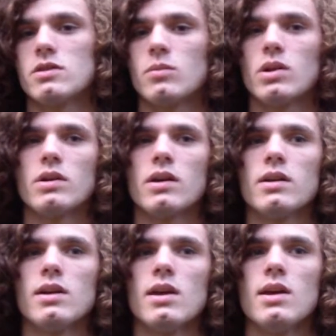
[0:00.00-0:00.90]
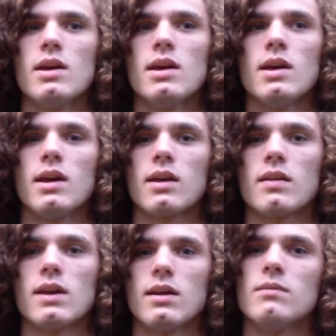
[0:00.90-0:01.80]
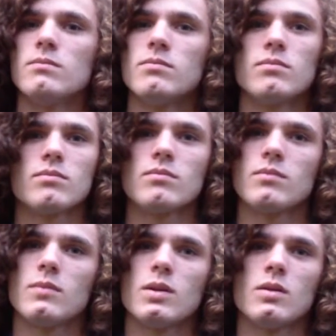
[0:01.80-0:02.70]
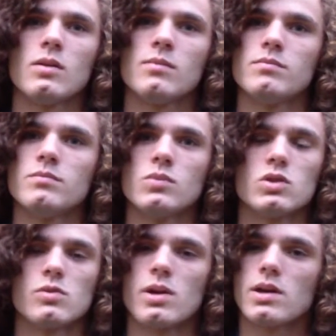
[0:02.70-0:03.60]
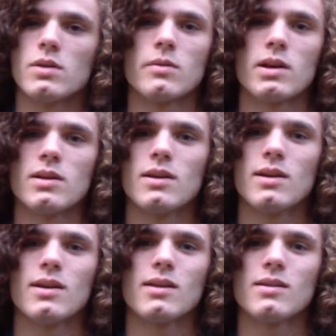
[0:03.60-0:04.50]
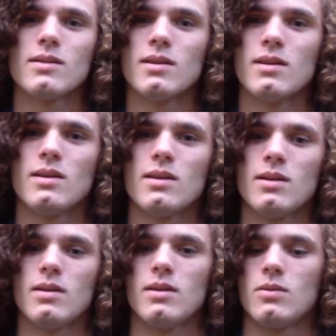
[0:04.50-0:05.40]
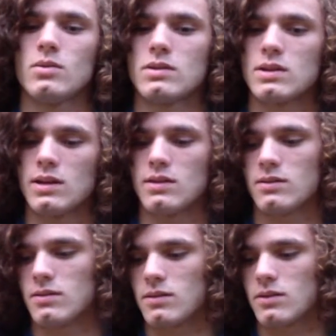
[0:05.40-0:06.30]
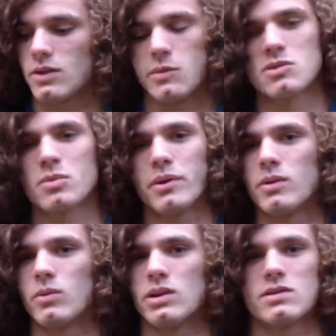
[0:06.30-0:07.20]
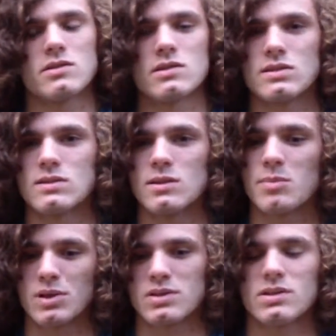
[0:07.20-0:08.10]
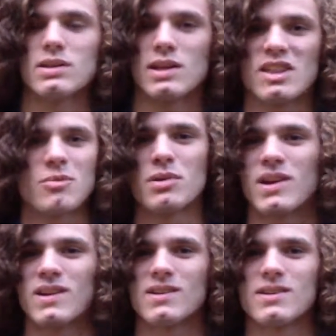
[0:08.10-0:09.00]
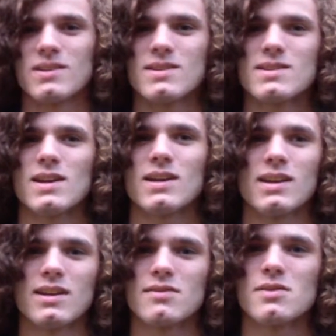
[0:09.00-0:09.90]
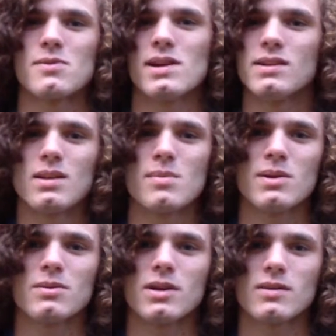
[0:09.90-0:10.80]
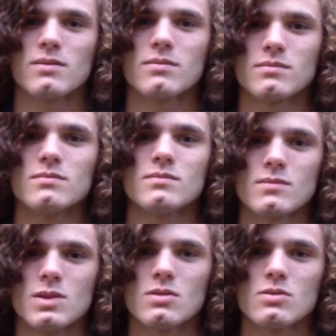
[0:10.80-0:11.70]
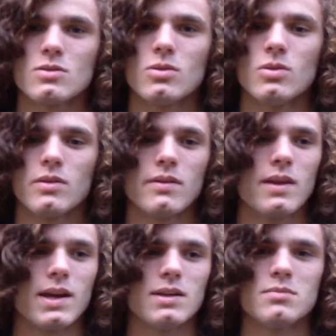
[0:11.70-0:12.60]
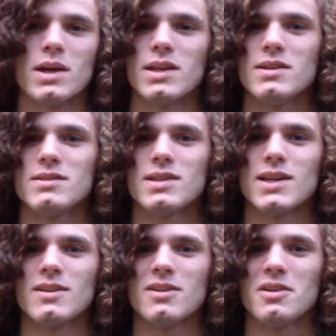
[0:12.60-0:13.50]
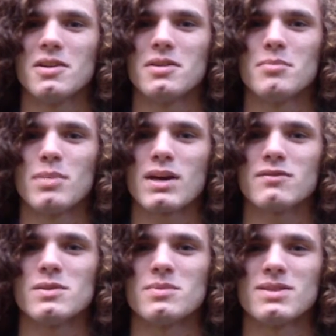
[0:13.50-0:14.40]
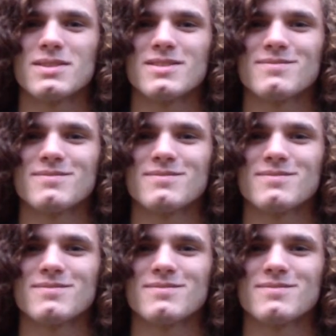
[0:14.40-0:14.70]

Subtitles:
and whatnot, and then once you're ready, and once again, there comes a point when it's just the person and the brain deciding if they're ready to commit or not. So that is my insight on backflips.